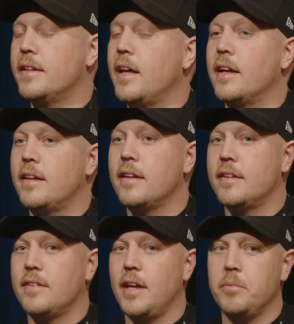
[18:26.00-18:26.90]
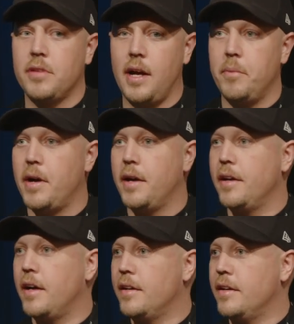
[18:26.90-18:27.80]
At the same time,
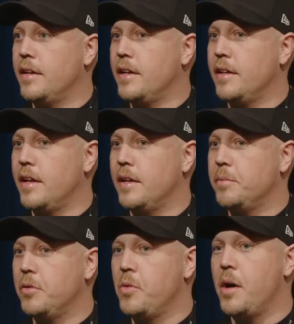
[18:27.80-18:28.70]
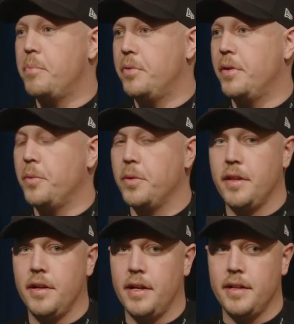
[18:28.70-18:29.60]
I blew up
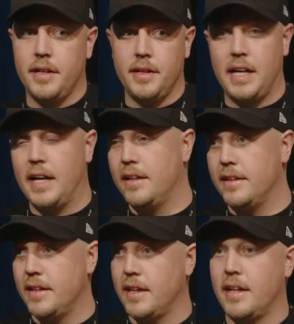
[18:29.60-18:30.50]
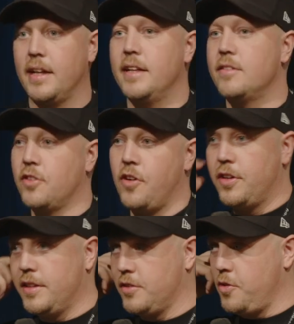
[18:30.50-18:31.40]
with, I had a hit
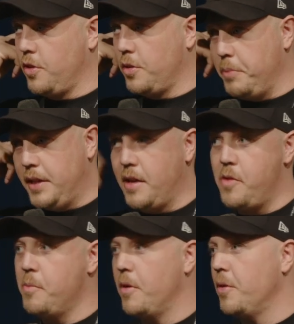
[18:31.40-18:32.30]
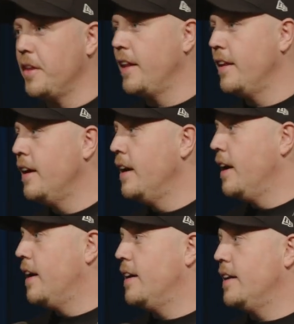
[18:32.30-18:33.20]
song. It's called Mina Områden.
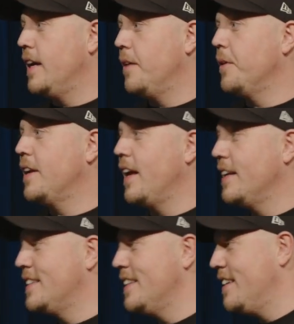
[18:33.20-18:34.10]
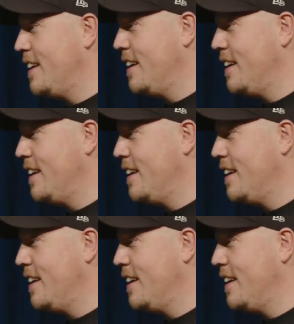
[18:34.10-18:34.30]
Eric likes it.